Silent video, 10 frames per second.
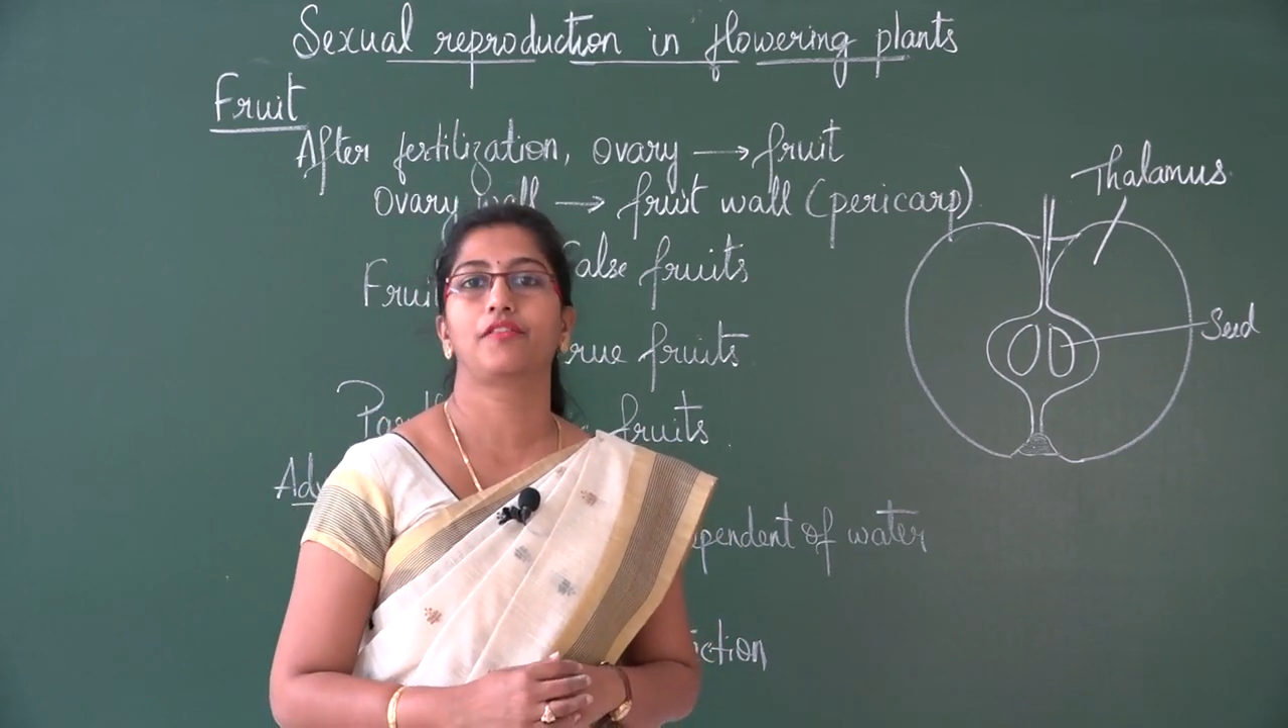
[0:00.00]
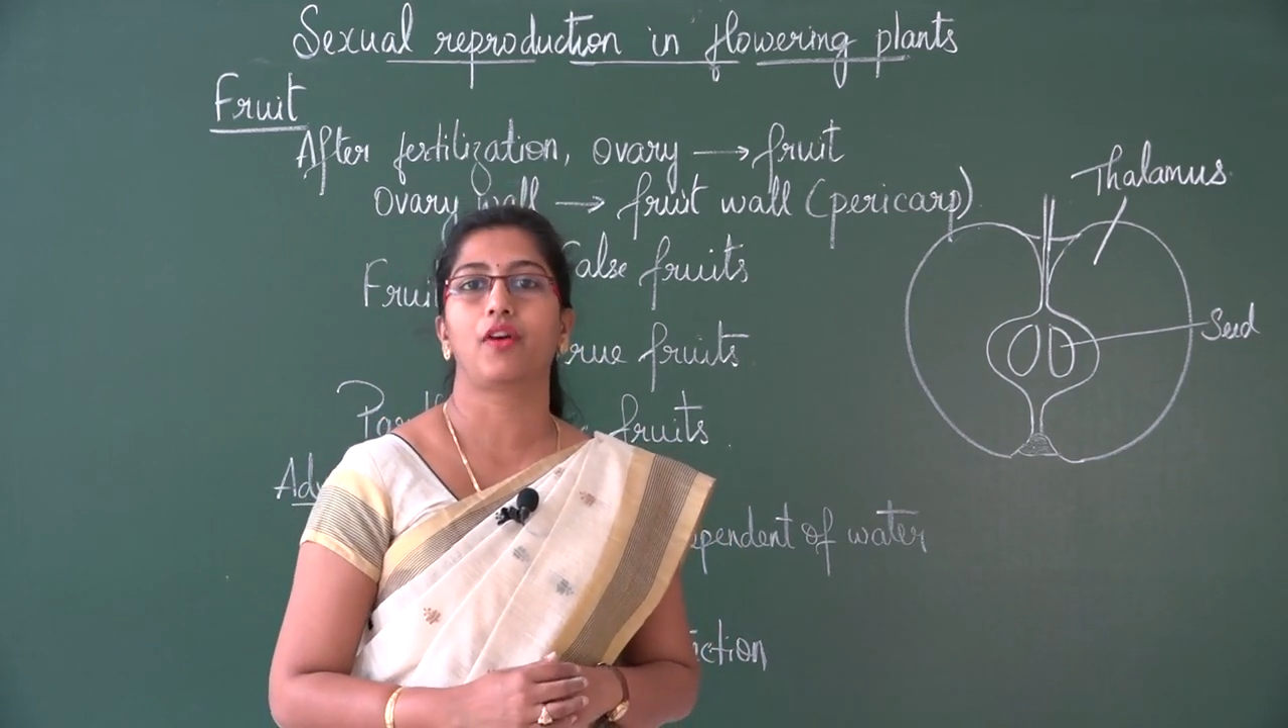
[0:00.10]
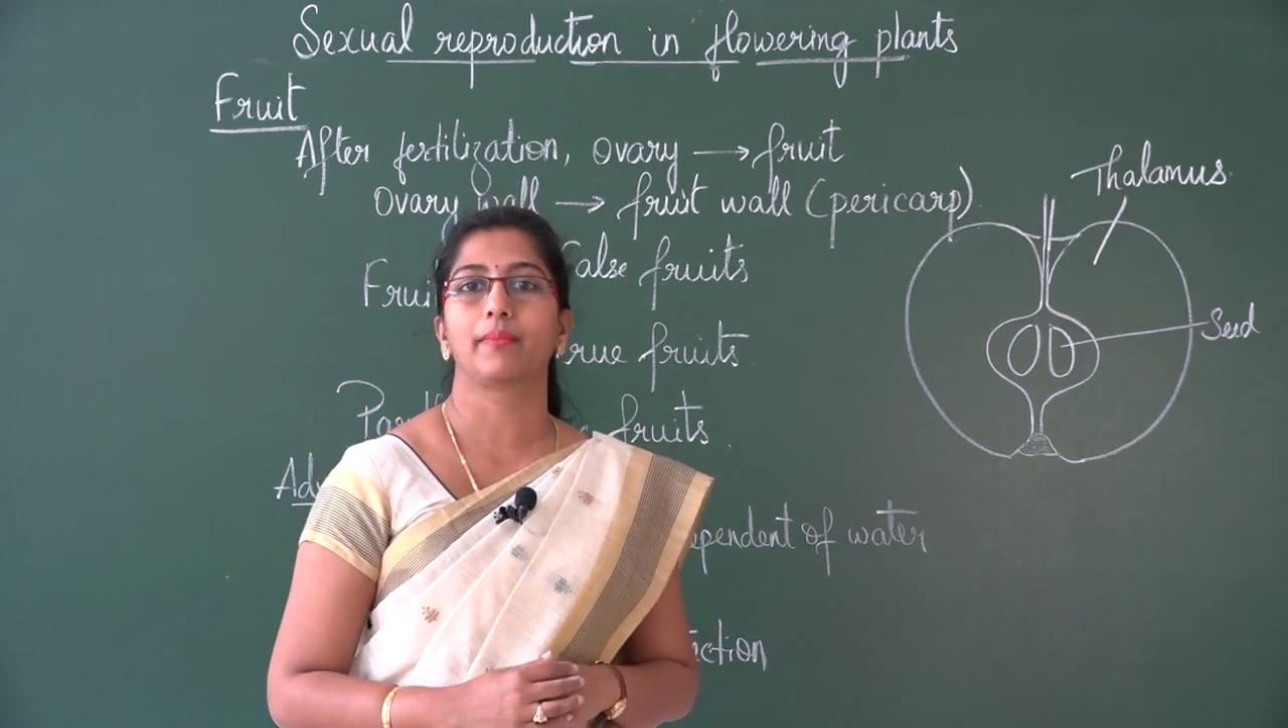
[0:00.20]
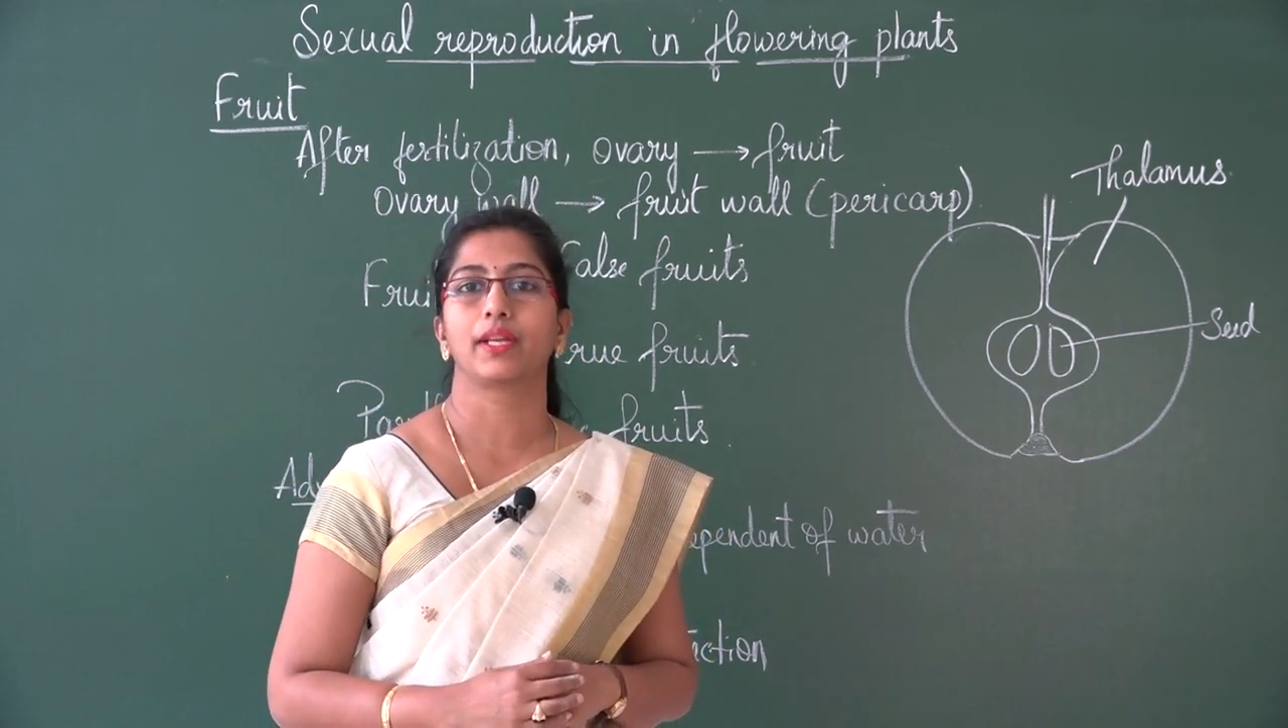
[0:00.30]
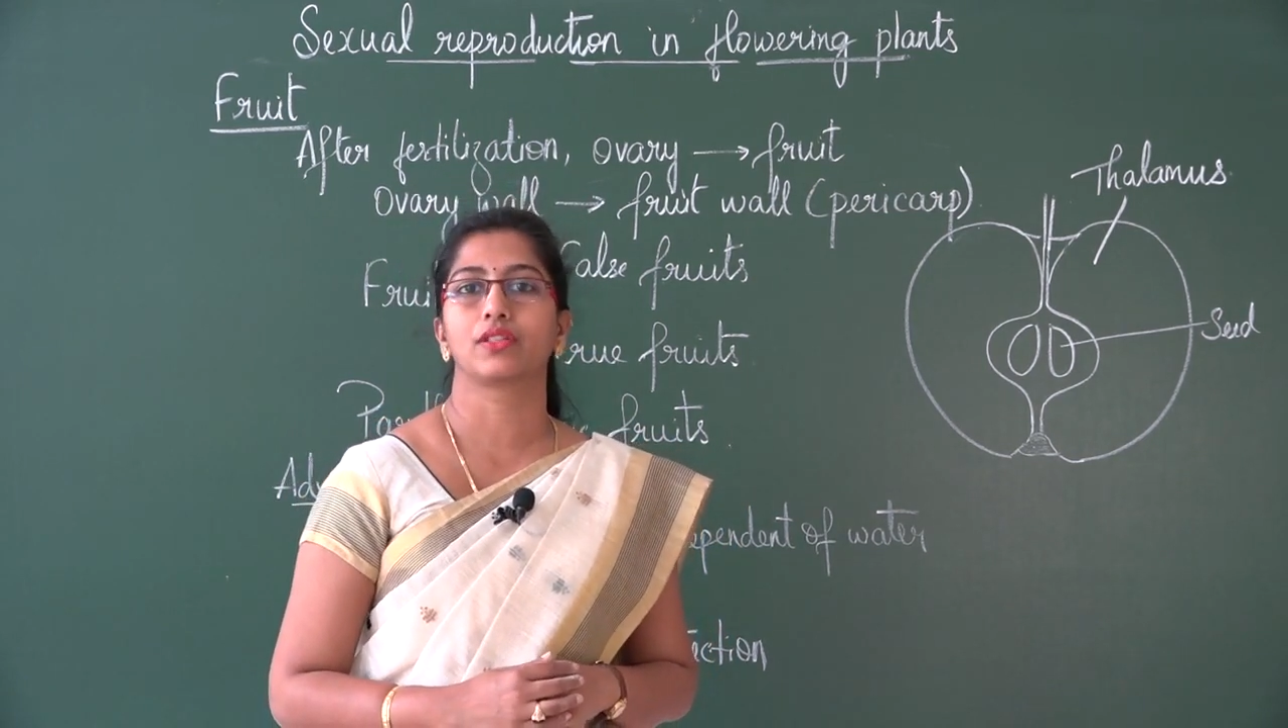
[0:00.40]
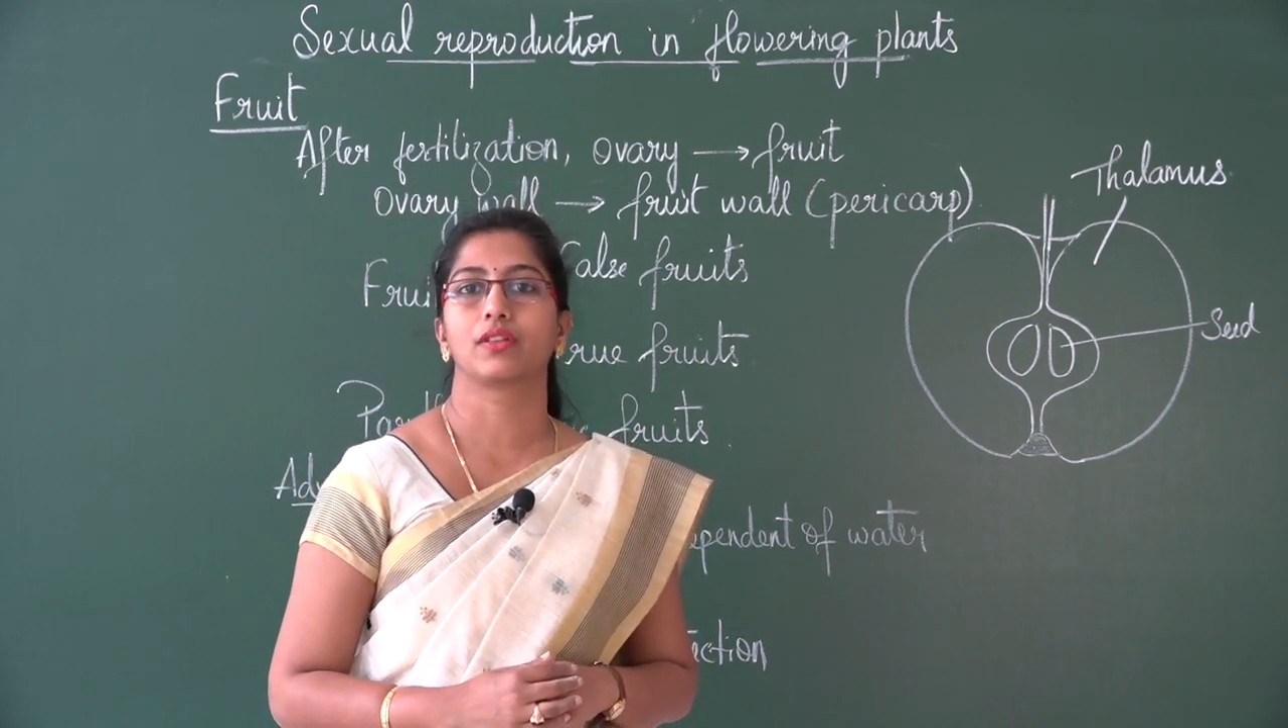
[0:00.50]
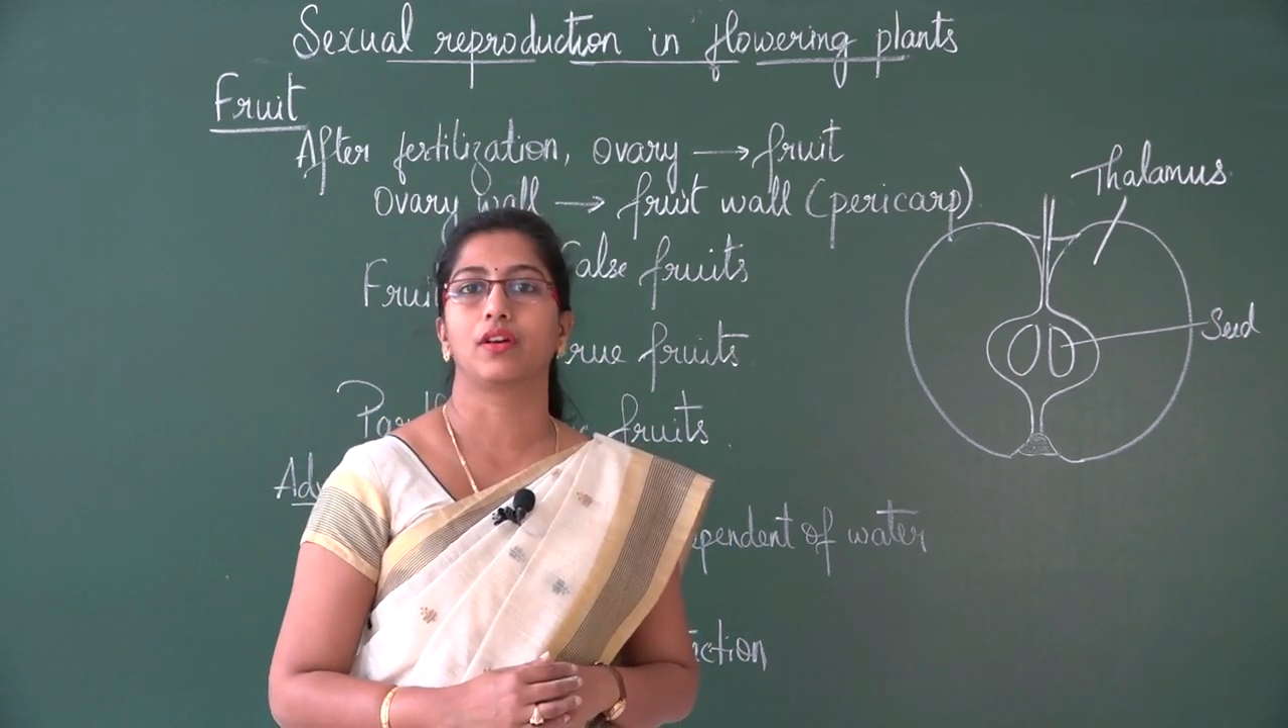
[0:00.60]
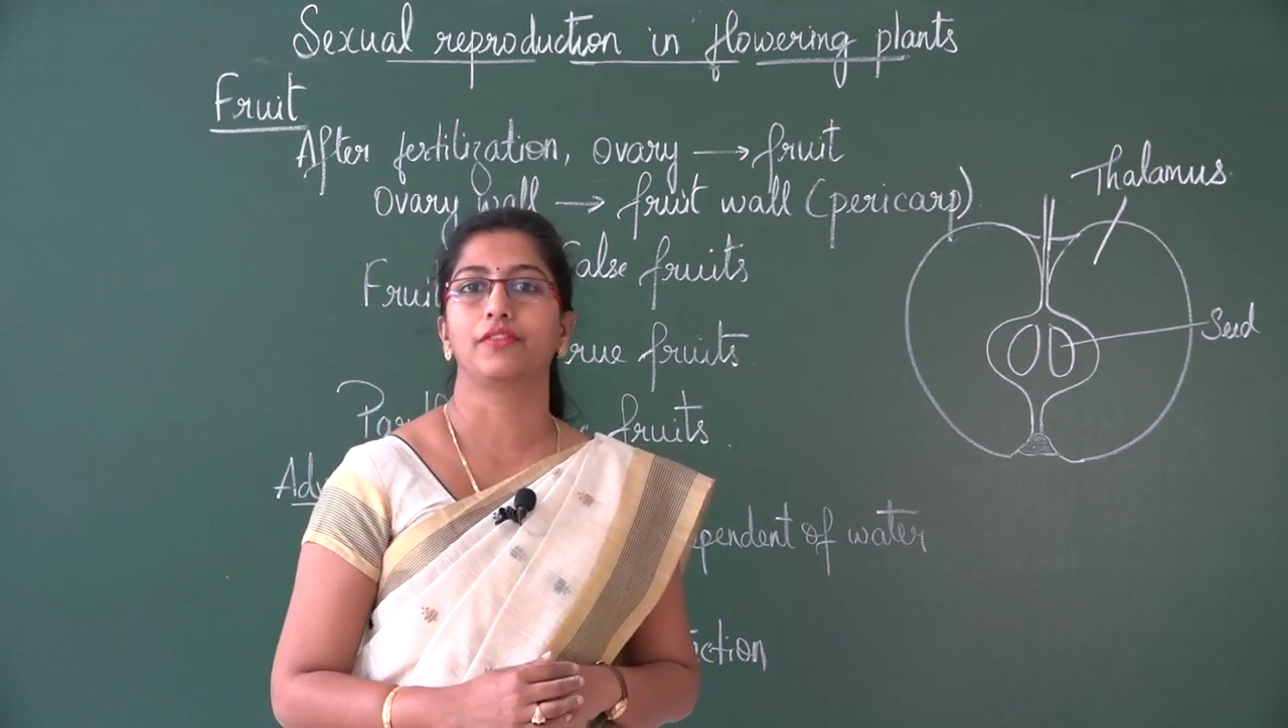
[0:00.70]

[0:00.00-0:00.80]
formation